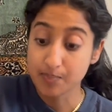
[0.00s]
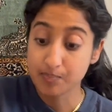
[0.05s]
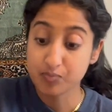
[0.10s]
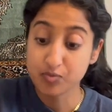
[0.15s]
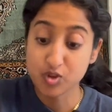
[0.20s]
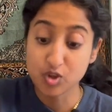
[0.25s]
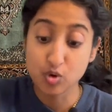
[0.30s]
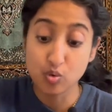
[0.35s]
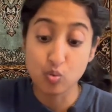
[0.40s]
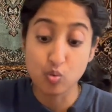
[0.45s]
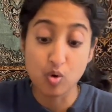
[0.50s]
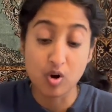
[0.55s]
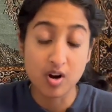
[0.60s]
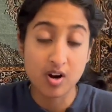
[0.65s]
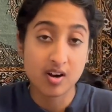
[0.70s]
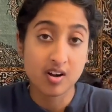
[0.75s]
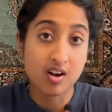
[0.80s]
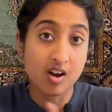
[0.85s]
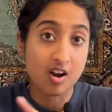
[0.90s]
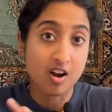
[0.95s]

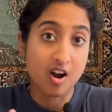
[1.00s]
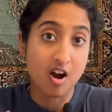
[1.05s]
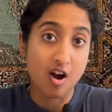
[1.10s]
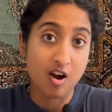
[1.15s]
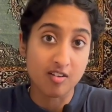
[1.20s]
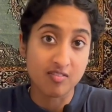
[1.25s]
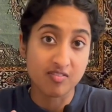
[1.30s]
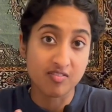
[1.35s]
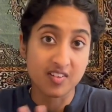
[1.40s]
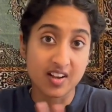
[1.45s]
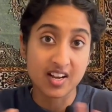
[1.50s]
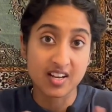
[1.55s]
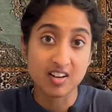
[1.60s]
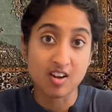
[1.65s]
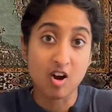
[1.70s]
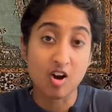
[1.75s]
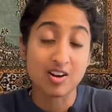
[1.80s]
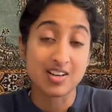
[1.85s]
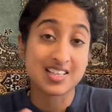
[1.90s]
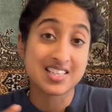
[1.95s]
toward a conflict
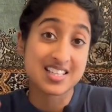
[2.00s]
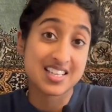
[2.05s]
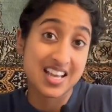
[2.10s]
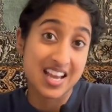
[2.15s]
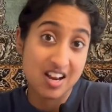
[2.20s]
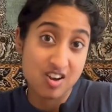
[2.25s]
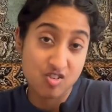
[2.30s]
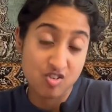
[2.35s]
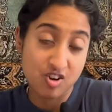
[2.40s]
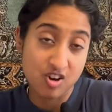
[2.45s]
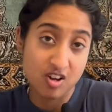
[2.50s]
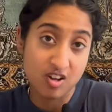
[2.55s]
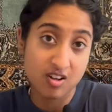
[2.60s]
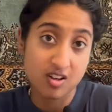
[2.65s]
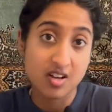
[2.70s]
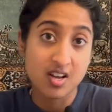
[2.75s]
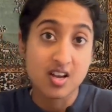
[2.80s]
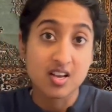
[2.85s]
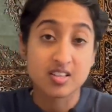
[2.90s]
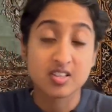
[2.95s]
on Scadrial.
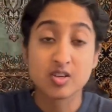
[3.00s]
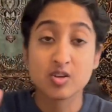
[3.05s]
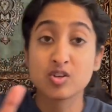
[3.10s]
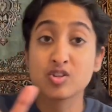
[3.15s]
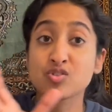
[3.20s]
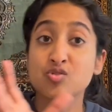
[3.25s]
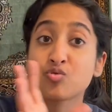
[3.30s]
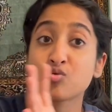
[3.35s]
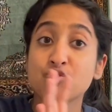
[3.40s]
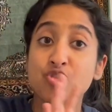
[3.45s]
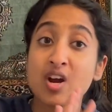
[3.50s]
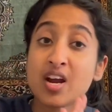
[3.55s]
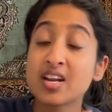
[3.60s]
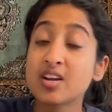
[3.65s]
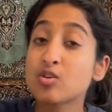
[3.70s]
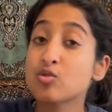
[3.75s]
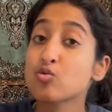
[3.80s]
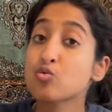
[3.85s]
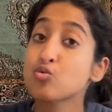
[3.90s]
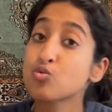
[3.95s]
So he's trying
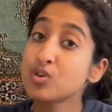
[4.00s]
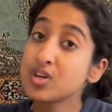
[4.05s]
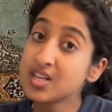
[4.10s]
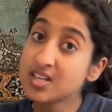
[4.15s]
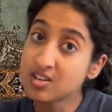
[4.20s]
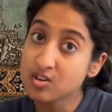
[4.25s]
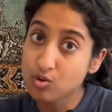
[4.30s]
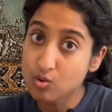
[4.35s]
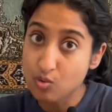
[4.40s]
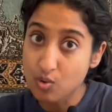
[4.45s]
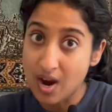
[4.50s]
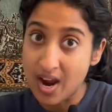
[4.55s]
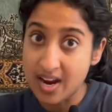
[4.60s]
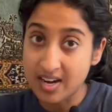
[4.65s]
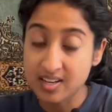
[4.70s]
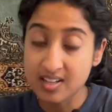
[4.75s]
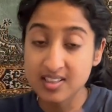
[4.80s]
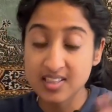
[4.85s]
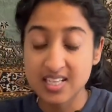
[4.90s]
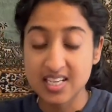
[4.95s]
to
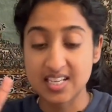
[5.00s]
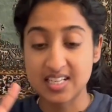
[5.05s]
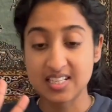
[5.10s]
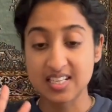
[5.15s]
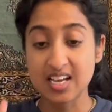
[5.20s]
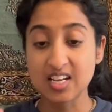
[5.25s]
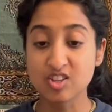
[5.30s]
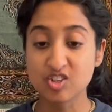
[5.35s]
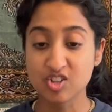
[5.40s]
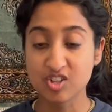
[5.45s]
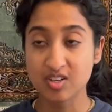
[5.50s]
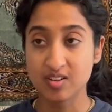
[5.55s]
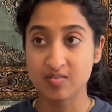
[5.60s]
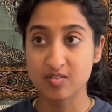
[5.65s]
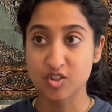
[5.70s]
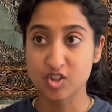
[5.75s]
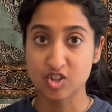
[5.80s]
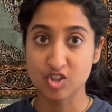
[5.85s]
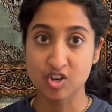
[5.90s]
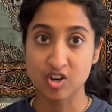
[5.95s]
redirect the attention of
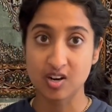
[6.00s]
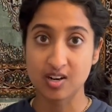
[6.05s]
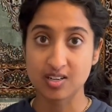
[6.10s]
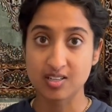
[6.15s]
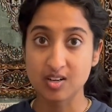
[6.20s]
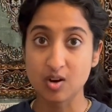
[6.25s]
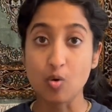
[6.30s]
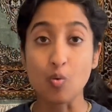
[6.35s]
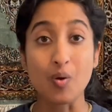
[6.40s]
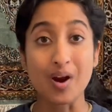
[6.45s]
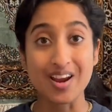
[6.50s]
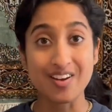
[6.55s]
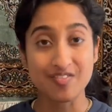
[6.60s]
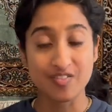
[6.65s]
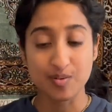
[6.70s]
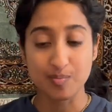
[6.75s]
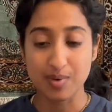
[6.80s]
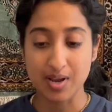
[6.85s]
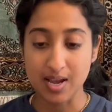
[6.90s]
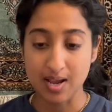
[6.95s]
the shards away
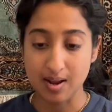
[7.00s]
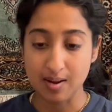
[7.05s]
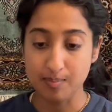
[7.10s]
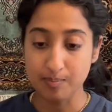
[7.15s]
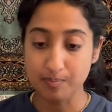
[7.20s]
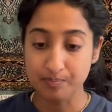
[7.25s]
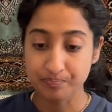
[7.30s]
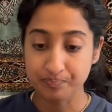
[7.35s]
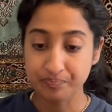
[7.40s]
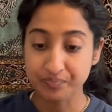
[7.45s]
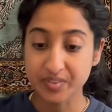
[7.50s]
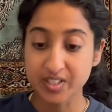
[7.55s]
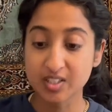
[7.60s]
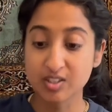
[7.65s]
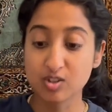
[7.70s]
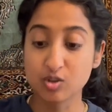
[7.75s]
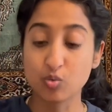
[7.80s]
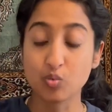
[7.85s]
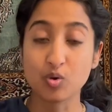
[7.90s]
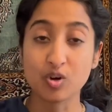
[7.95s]
from him
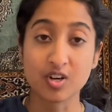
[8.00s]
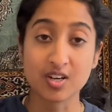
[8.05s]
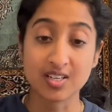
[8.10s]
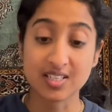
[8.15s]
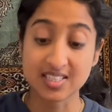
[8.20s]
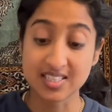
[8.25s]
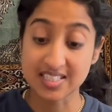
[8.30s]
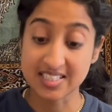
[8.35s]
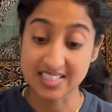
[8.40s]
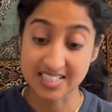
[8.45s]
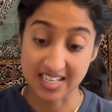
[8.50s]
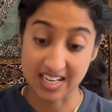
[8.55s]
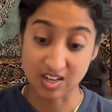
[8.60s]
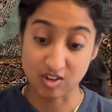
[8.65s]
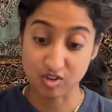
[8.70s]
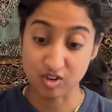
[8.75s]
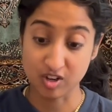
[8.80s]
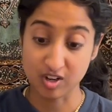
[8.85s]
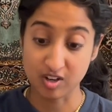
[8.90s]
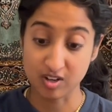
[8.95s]
towards
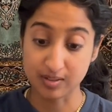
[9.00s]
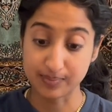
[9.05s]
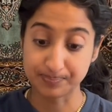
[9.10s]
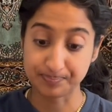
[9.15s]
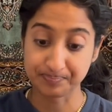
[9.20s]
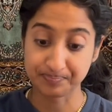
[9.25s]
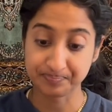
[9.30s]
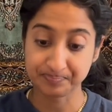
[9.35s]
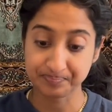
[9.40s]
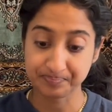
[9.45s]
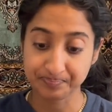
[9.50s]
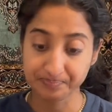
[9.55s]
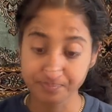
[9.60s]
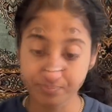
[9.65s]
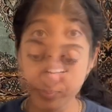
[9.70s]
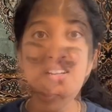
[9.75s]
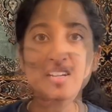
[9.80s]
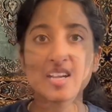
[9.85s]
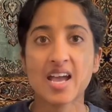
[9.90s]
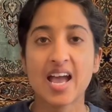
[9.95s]
Scadrial.
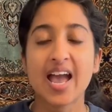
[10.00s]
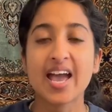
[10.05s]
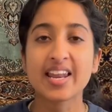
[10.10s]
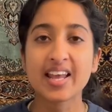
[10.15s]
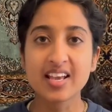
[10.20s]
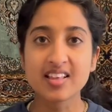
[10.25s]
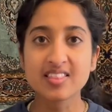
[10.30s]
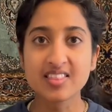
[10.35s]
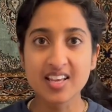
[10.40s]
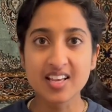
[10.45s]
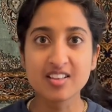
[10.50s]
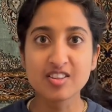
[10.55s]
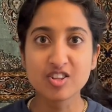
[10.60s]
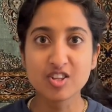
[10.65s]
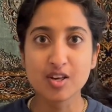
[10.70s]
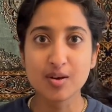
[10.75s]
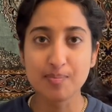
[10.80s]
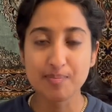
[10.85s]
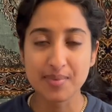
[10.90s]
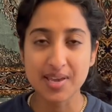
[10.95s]
And I think
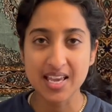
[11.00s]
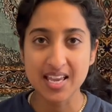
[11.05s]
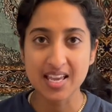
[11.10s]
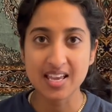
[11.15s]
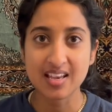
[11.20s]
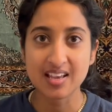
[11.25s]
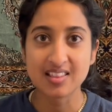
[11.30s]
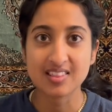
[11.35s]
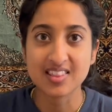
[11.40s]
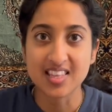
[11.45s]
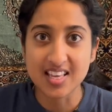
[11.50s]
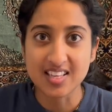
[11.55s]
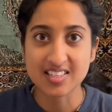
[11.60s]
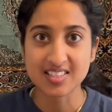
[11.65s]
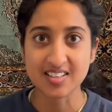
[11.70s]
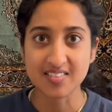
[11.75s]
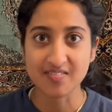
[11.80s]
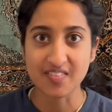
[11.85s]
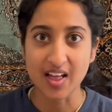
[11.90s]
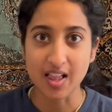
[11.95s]
to me, this
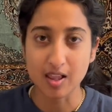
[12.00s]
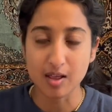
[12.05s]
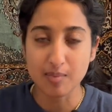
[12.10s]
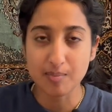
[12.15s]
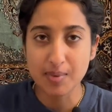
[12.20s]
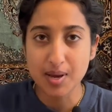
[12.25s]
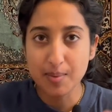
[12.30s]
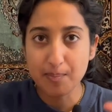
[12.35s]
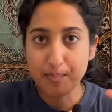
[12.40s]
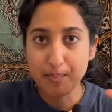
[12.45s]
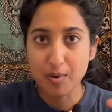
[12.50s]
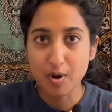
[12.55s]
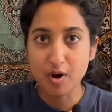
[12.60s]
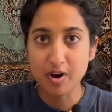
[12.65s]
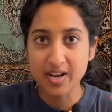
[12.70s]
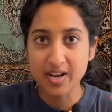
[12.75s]
development put